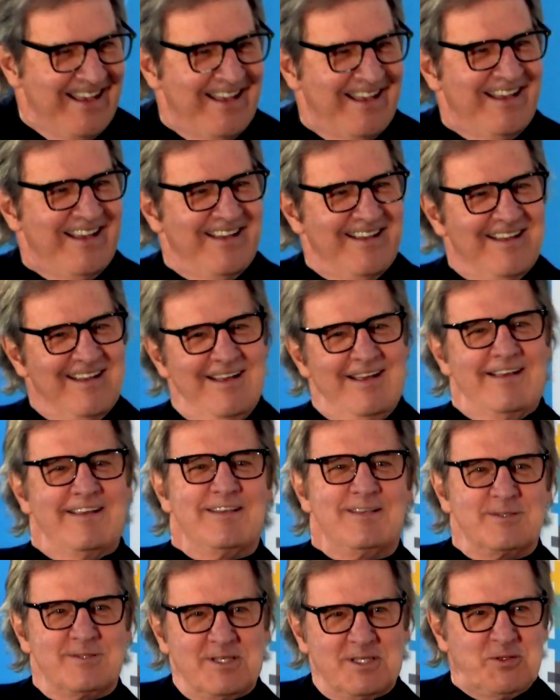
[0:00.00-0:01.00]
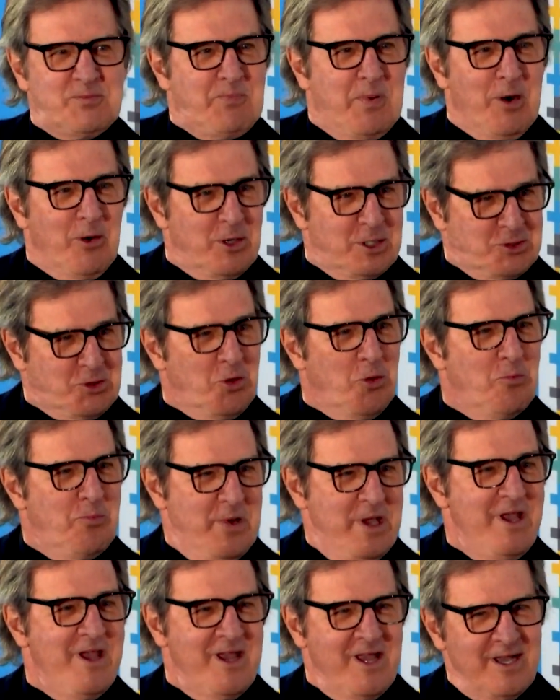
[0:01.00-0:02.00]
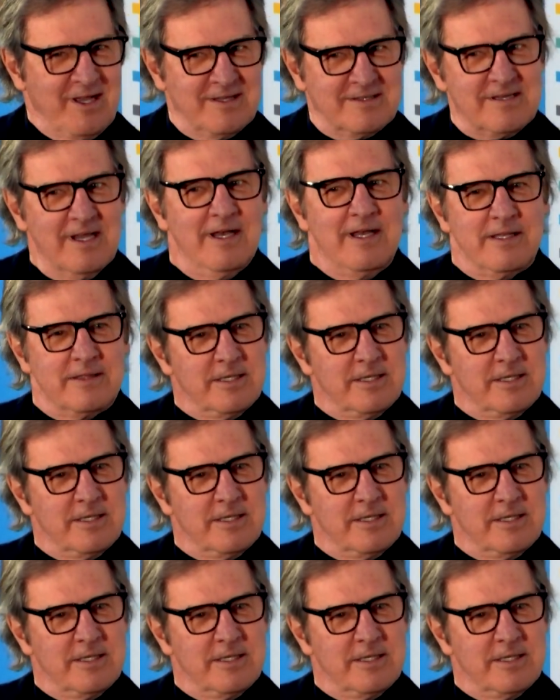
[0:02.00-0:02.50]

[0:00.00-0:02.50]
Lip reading: as spiritual beings.